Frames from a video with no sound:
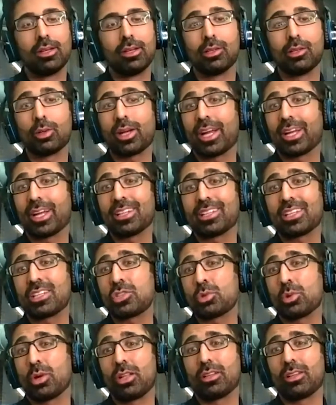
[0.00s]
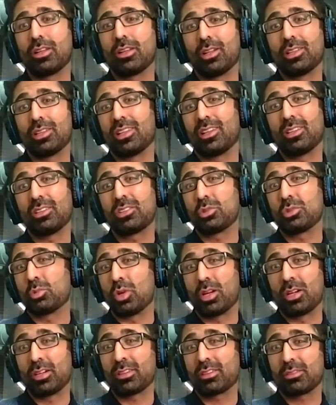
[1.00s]
look i can teach you all, all, all you
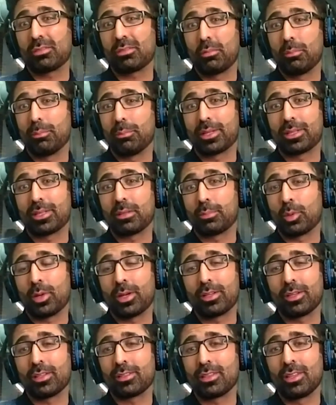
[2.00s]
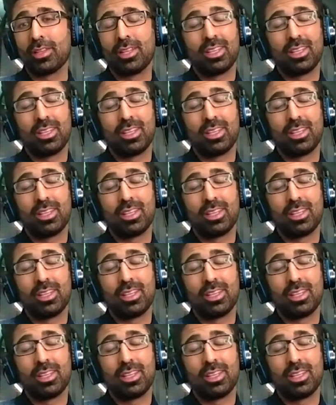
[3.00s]
want but the point is